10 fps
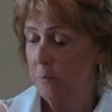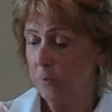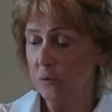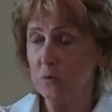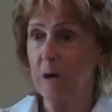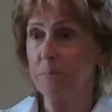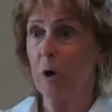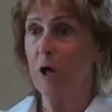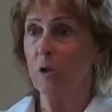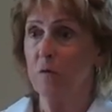Blew up
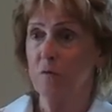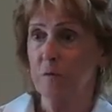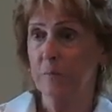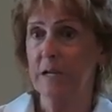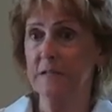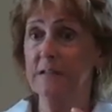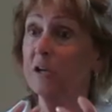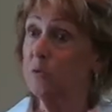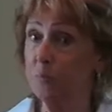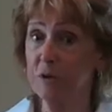all over the place. I
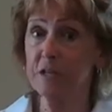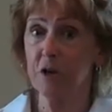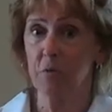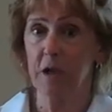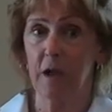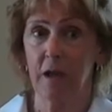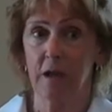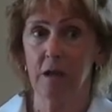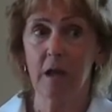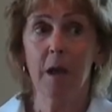could breathe
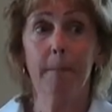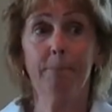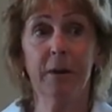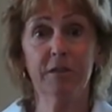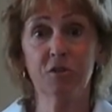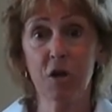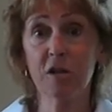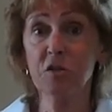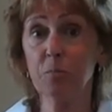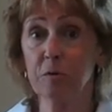okay. But the
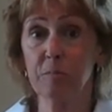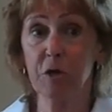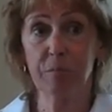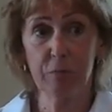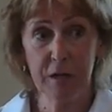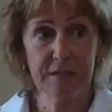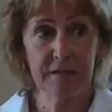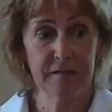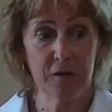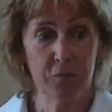doctor put me on
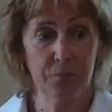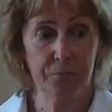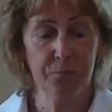prednisone,